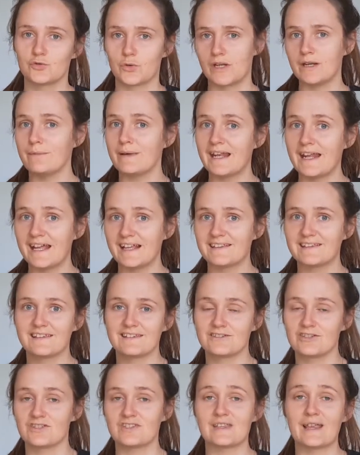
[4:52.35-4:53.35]
20
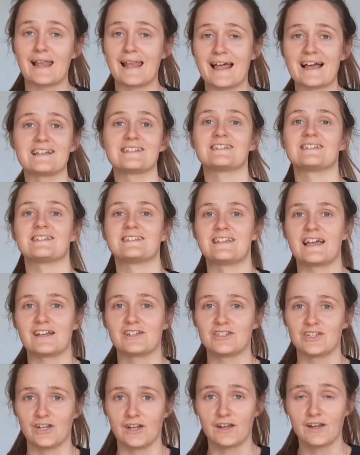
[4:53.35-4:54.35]
minutes, just to last the
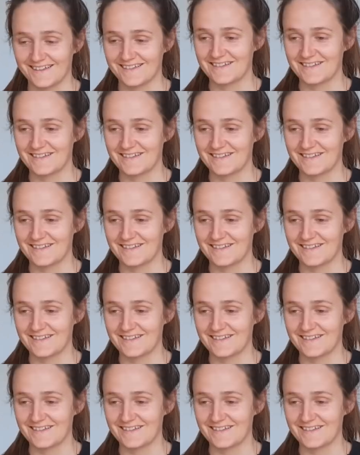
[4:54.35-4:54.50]
session.